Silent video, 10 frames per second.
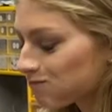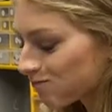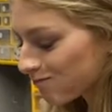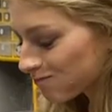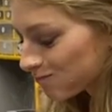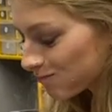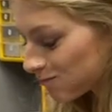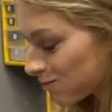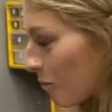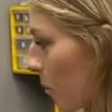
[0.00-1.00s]
And then in
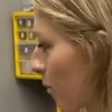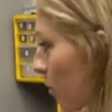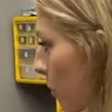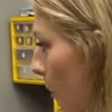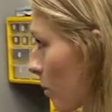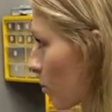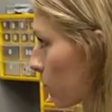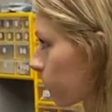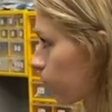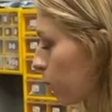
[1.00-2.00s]
case you drool
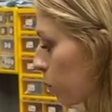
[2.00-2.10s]
during the